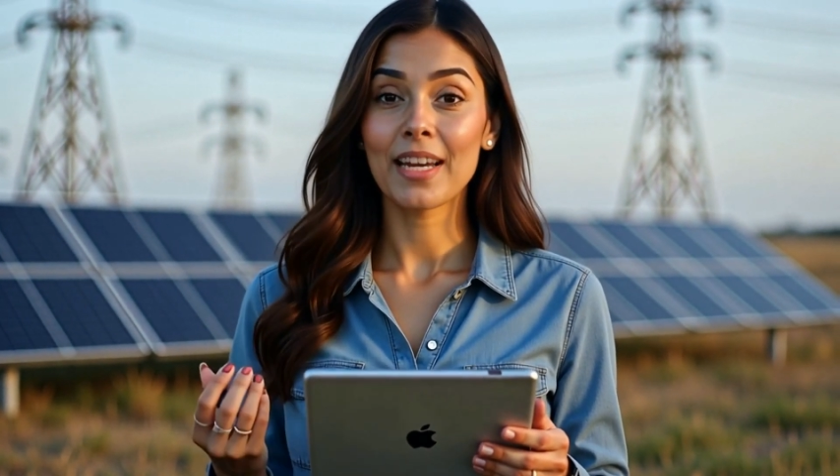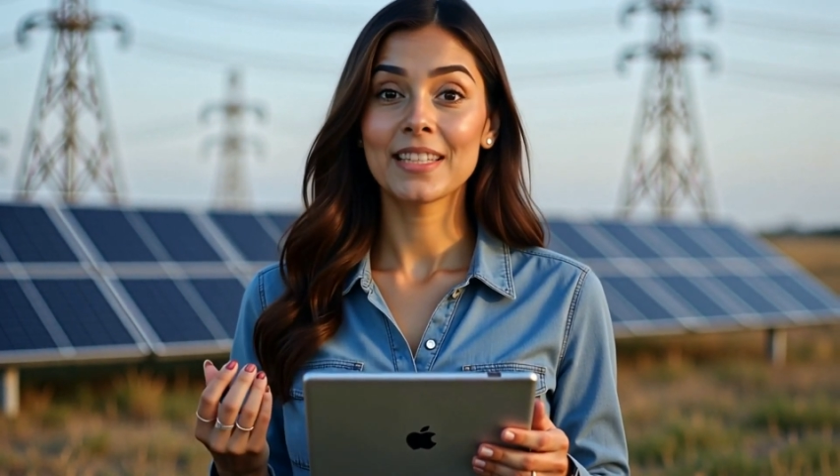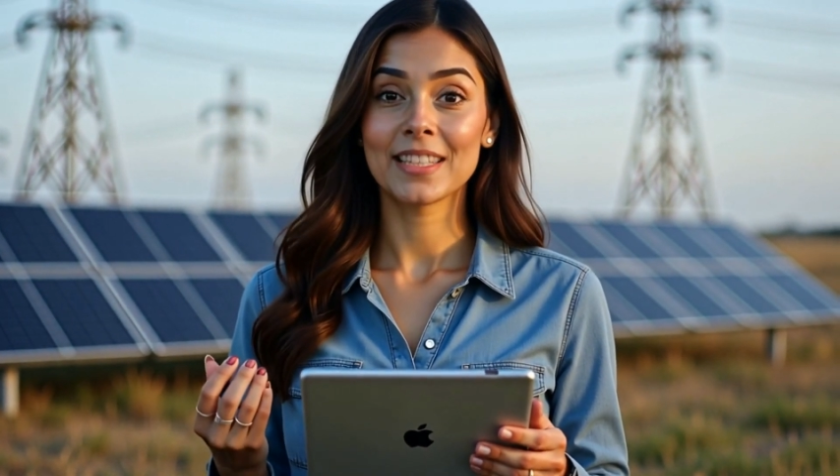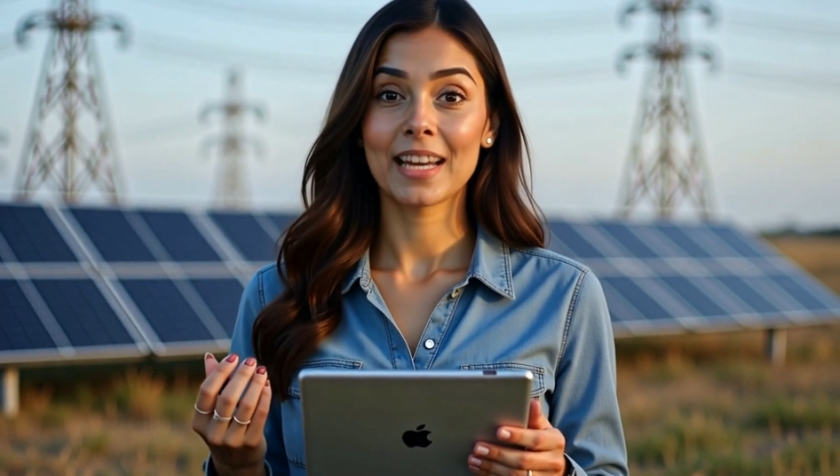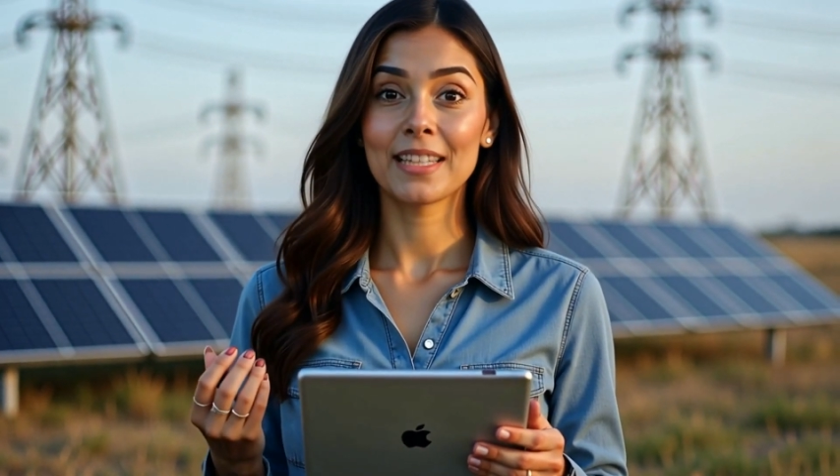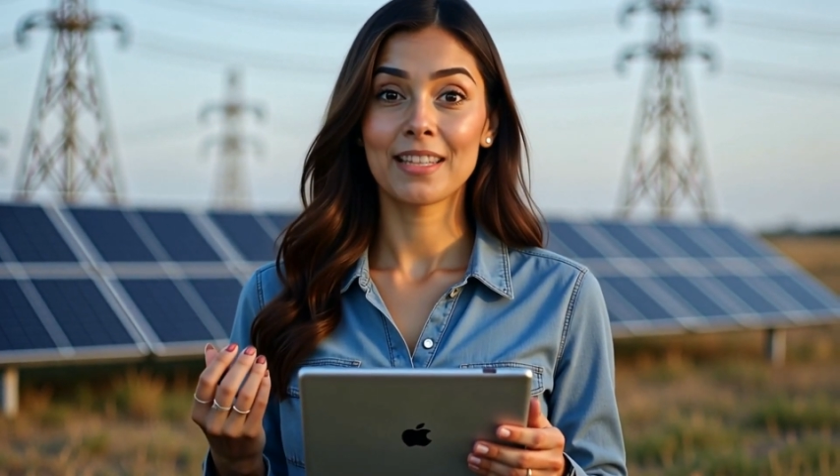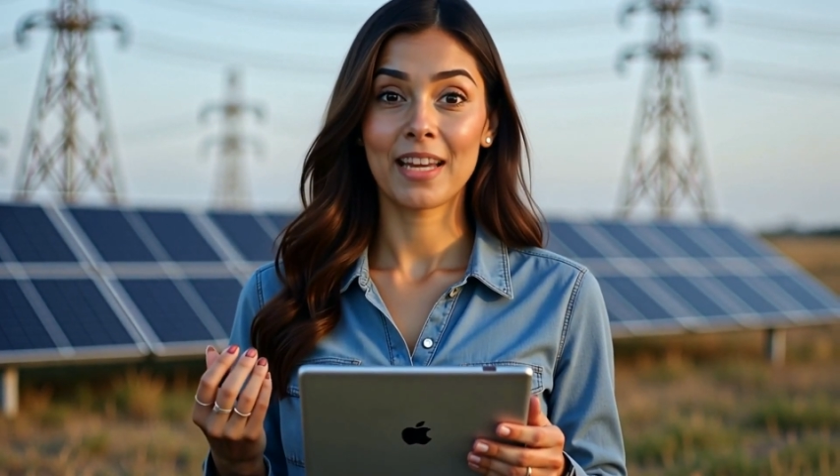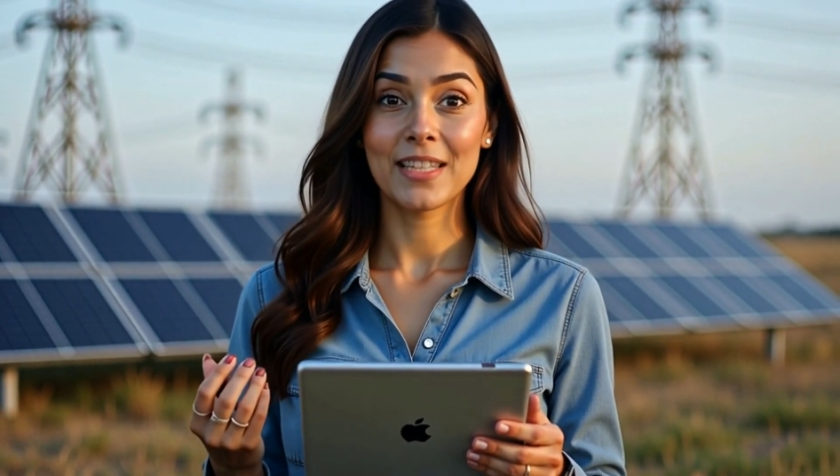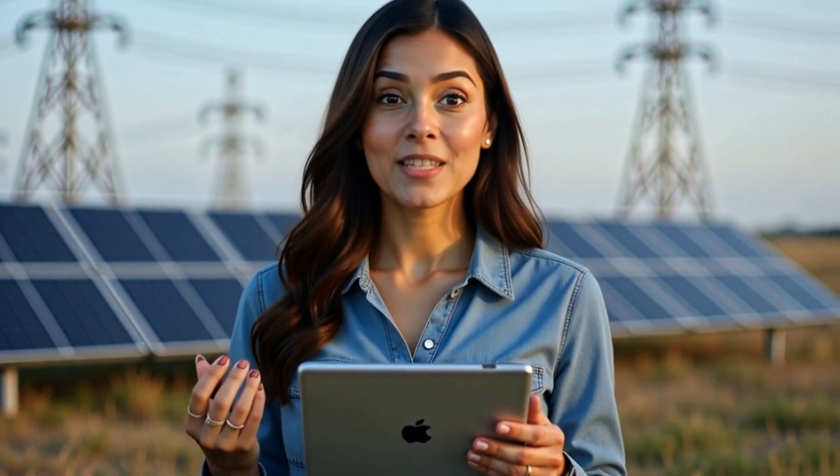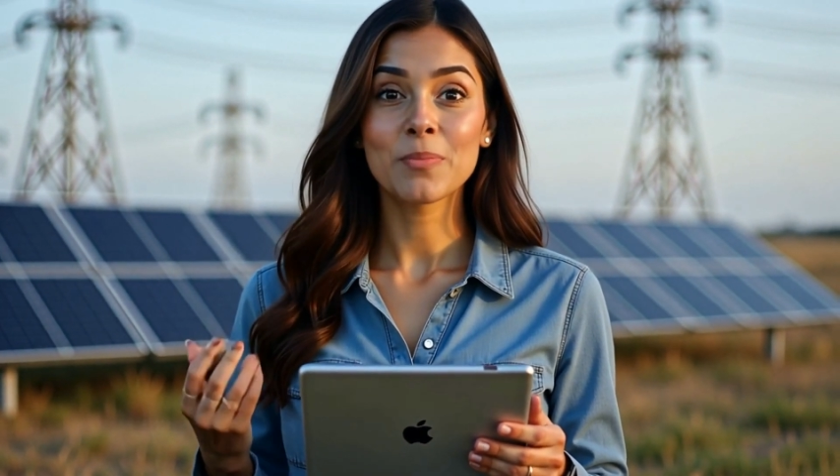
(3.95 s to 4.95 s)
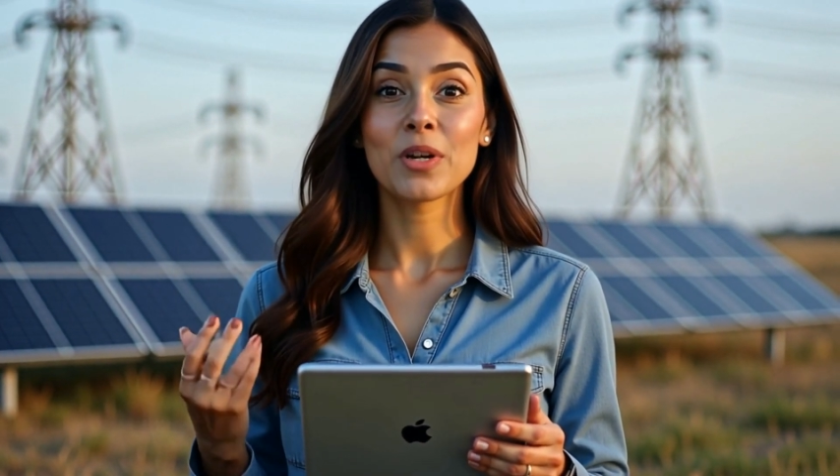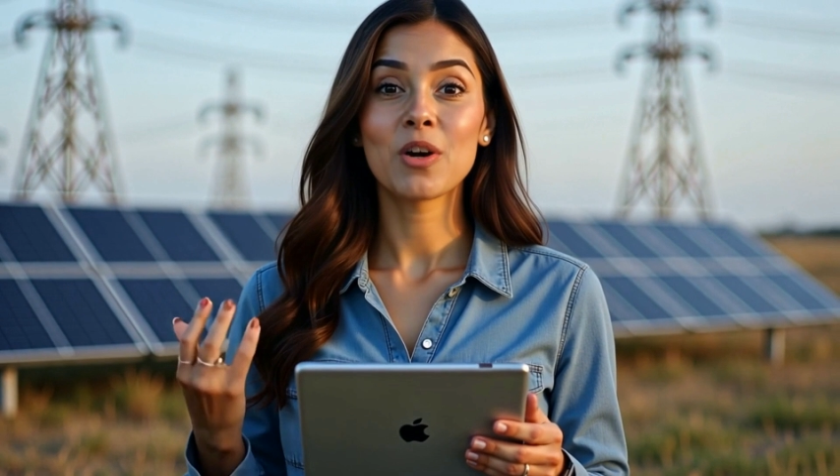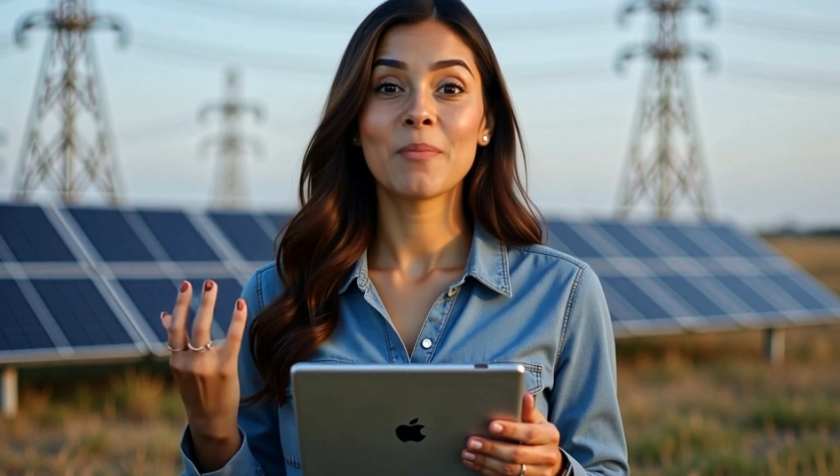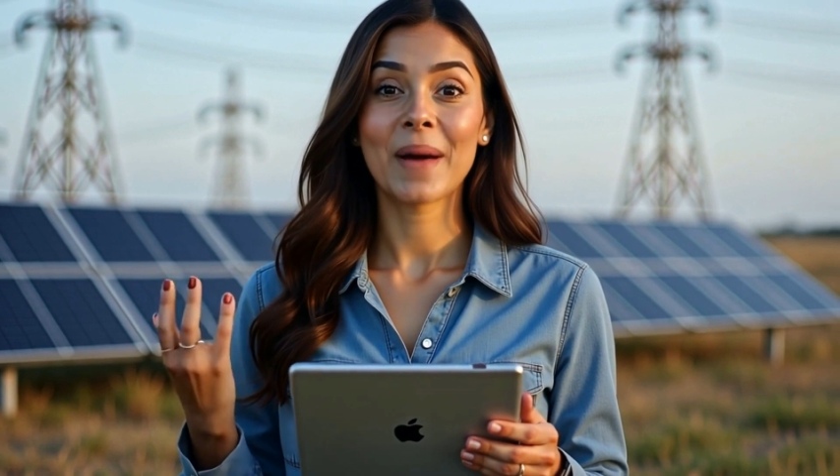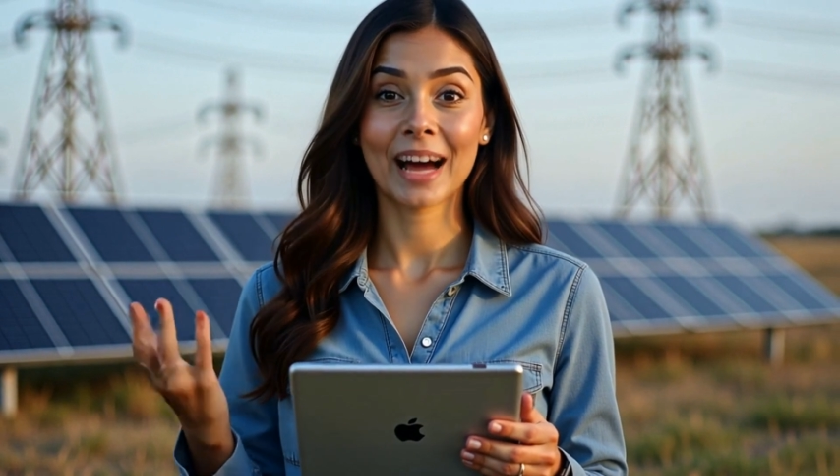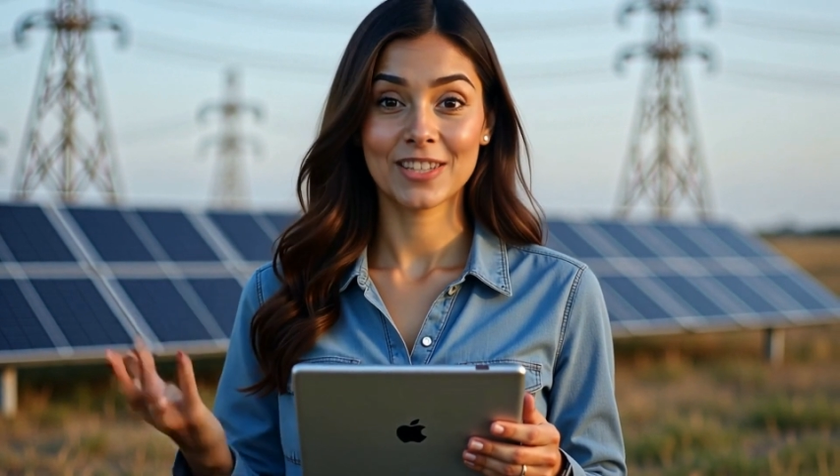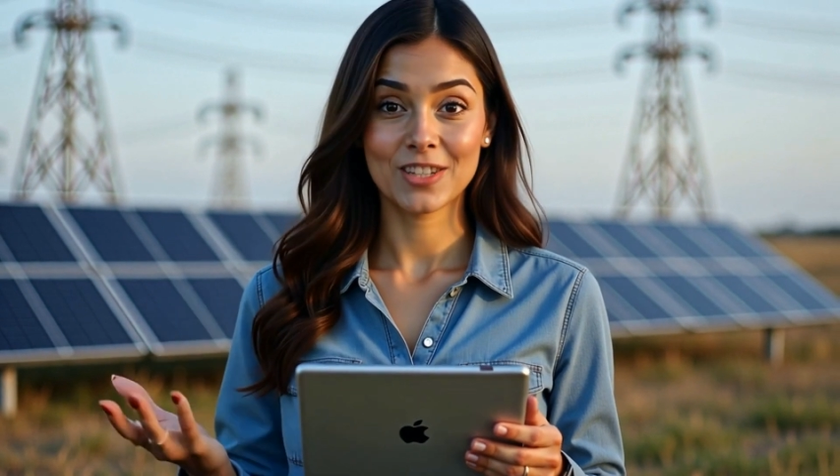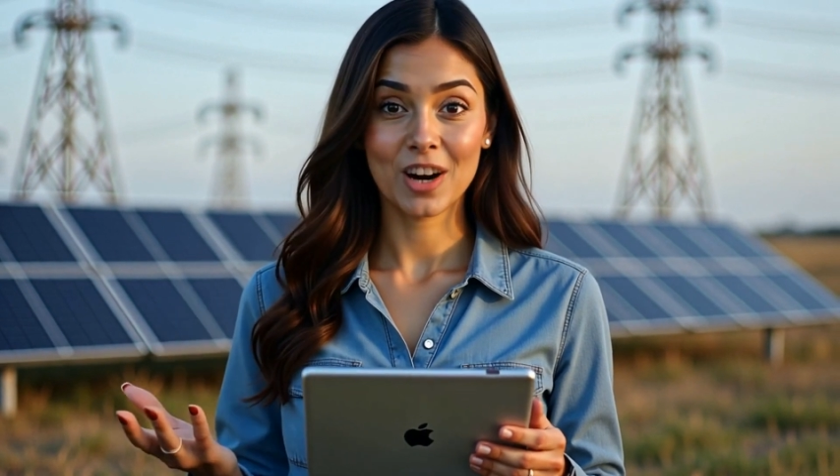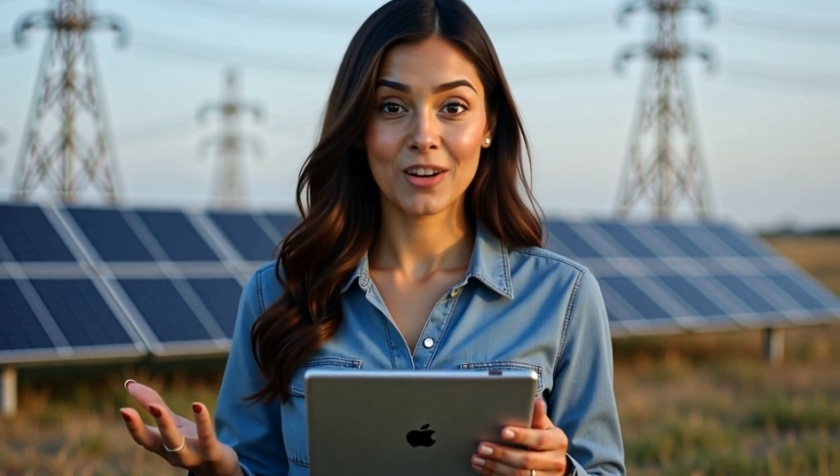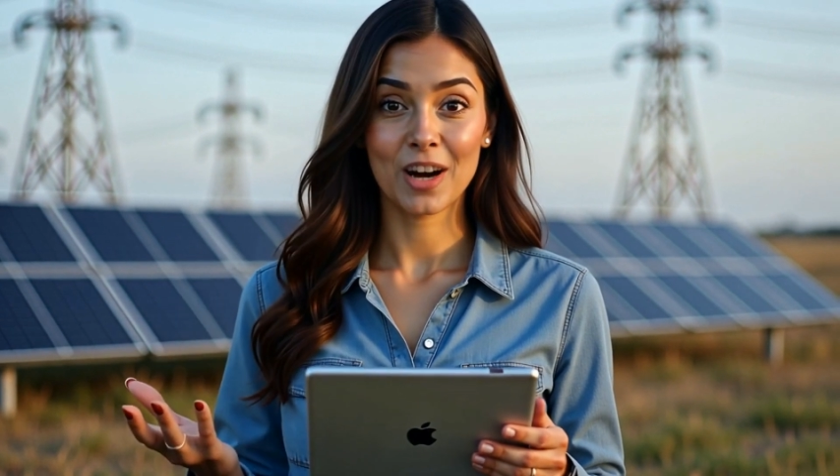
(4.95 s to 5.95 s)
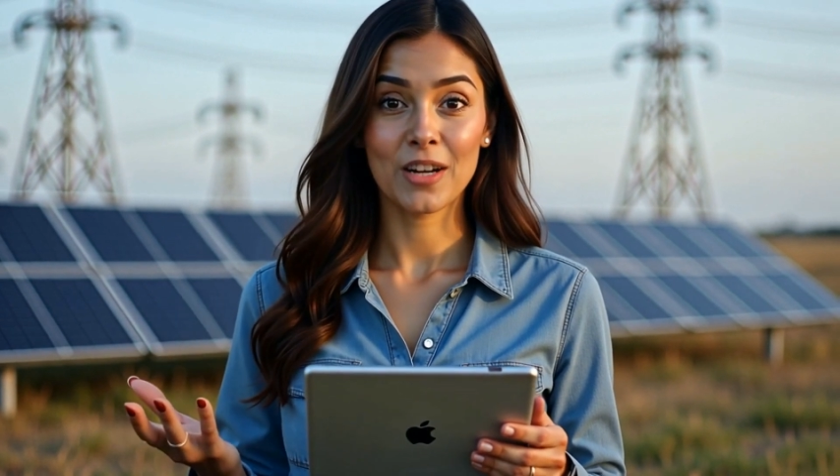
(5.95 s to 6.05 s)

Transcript: insights that can sprinkle magic on our